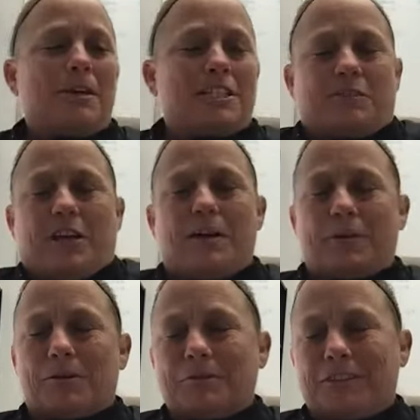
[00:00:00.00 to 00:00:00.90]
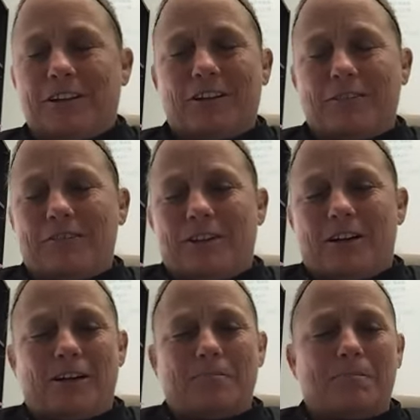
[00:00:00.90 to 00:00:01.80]
it's phenomenal. You know,
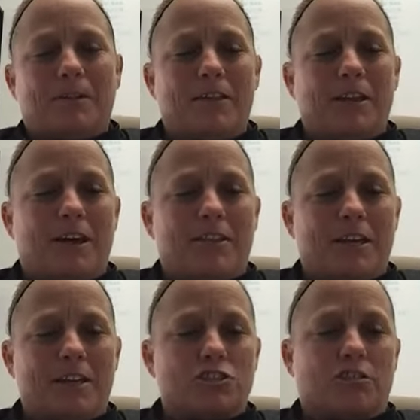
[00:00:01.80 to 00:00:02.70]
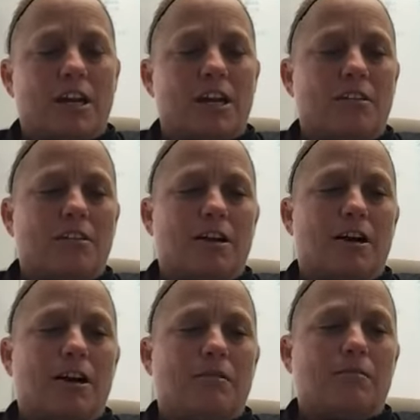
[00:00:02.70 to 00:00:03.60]
I think it's great.
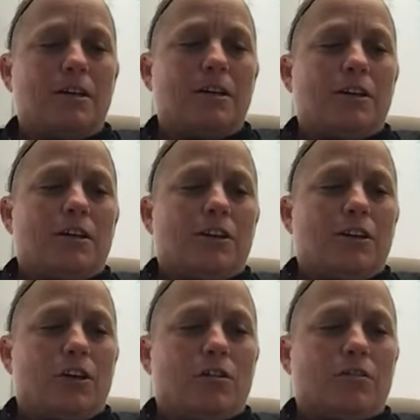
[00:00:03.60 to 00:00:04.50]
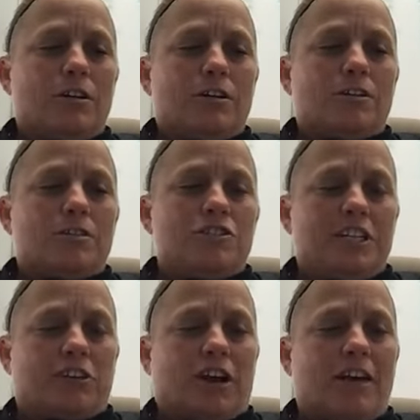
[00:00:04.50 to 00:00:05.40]
You know,
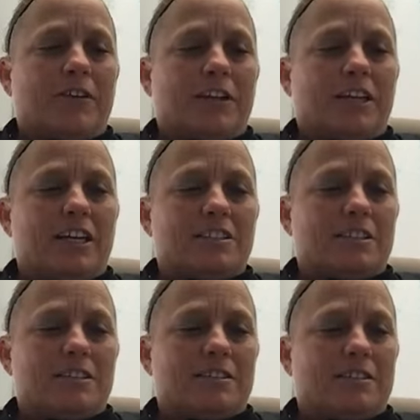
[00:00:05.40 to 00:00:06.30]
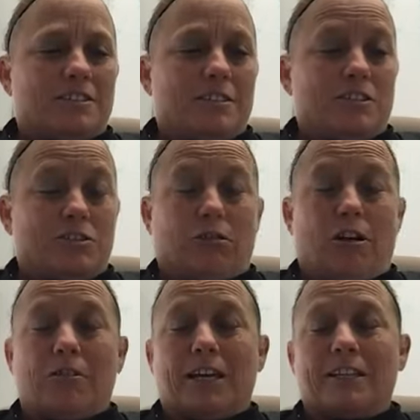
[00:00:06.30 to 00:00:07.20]
geographically it's
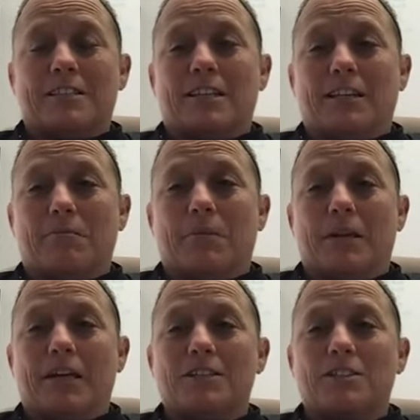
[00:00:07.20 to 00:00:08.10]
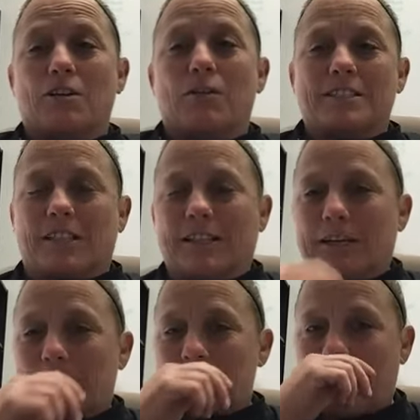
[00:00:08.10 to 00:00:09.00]
growing, it's getting big. So as a league,
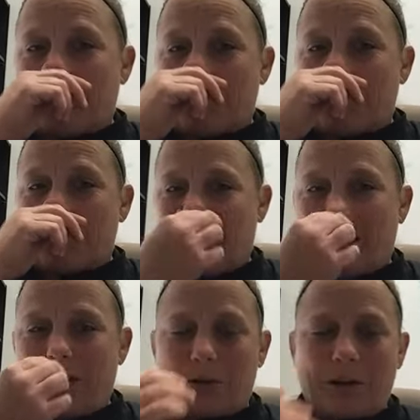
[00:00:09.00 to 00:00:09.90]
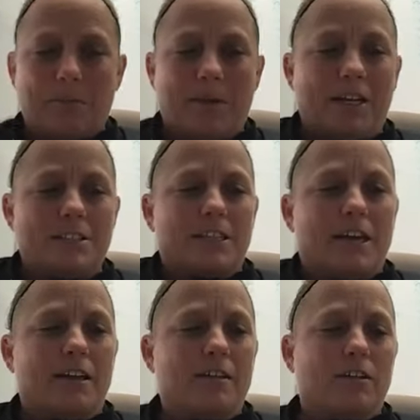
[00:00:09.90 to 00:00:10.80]
we're trying to figure out how we're going to manage
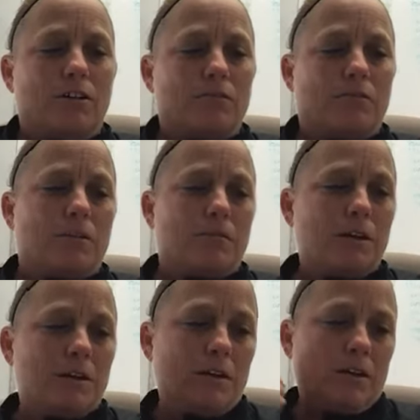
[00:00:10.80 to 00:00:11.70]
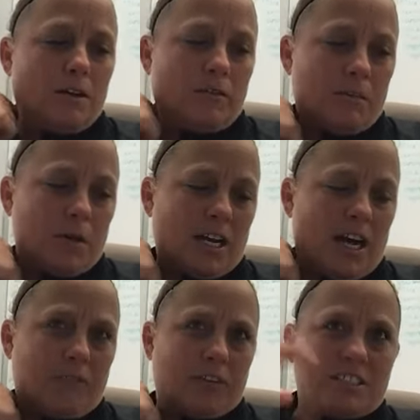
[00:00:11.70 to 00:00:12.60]
that, you know, from a
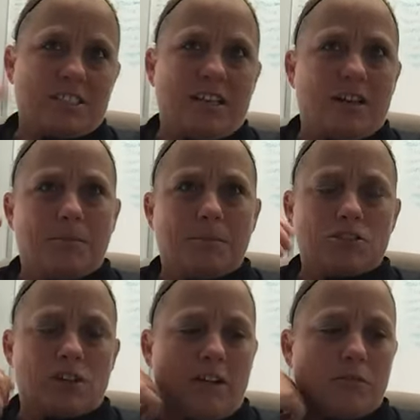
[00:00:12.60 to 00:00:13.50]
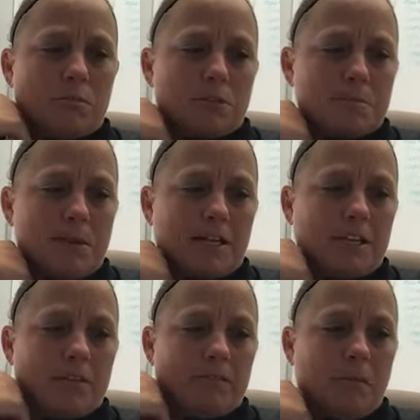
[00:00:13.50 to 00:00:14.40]
conference setup and travel
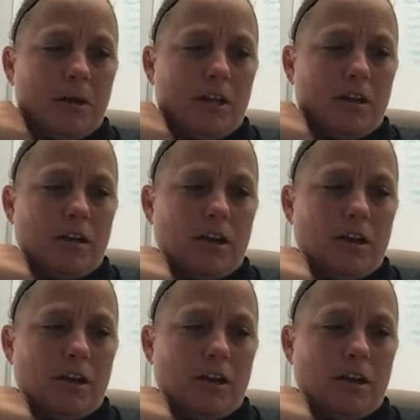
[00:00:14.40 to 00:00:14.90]
perspective, but